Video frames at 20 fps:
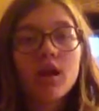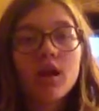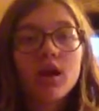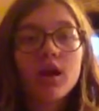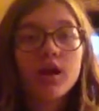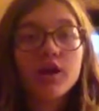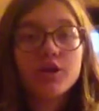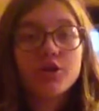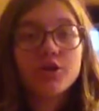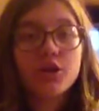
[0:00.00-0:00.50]

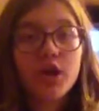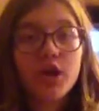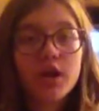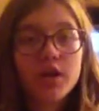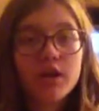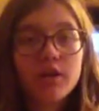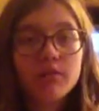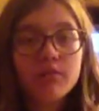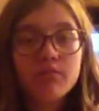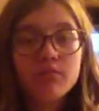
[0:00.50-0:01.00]
A jug
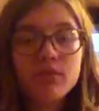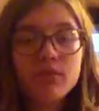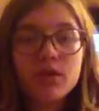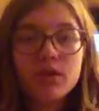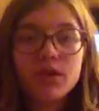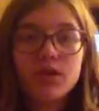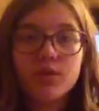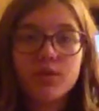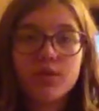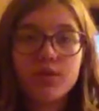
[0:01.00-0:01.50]

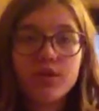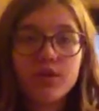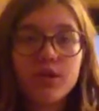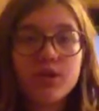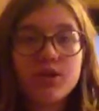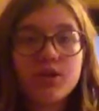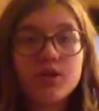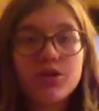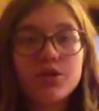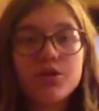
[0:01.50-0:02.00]
is when you get
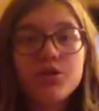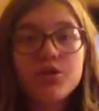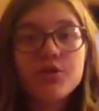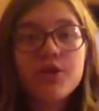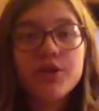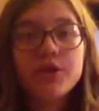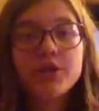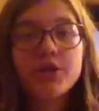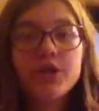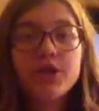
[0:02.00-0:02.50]
2
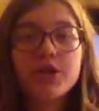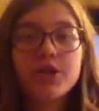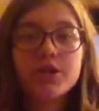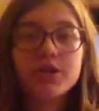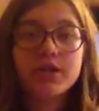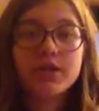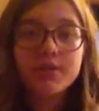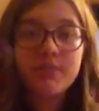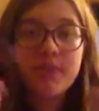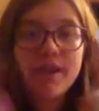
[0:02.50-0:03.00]
exchanges
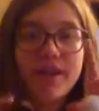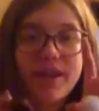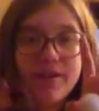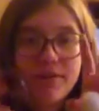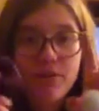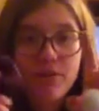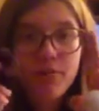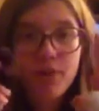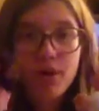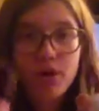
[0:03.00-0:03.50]
to make every
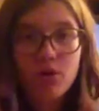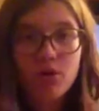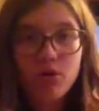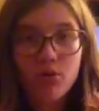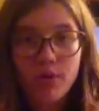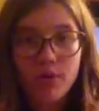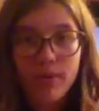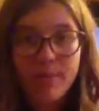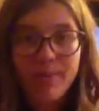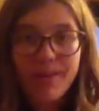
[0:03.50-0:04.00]
ball go
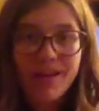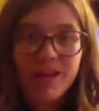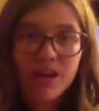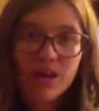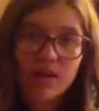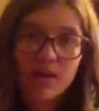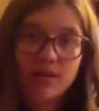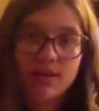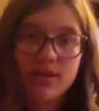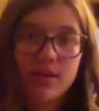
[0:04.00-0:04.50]
right back into
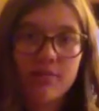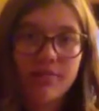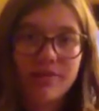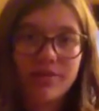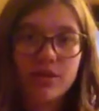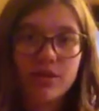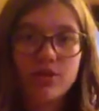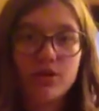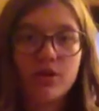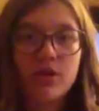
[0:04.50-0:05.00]
the same
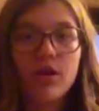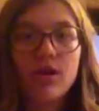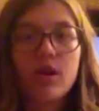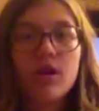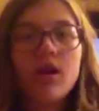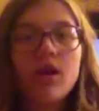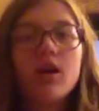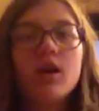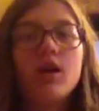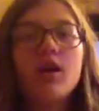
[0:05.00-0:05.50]
position.
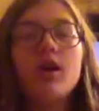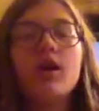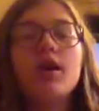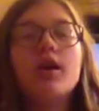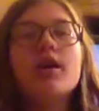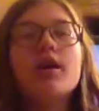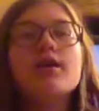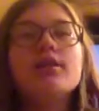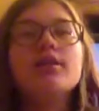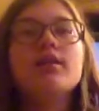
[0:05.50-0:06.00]

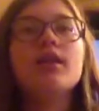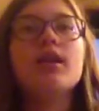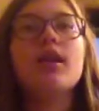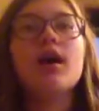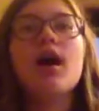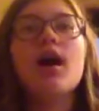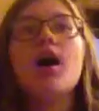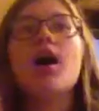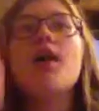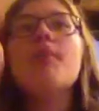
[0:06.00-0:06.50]
It's an
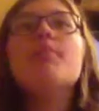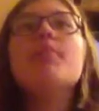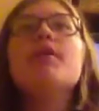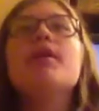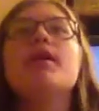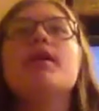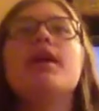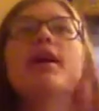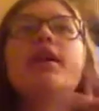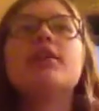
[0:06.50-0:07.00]
up,
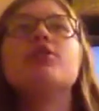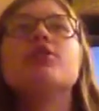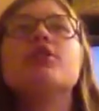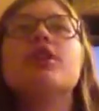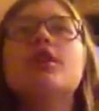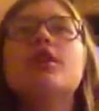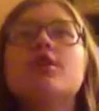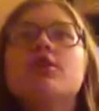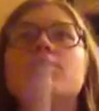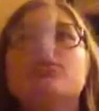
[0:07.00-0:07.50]
exchange,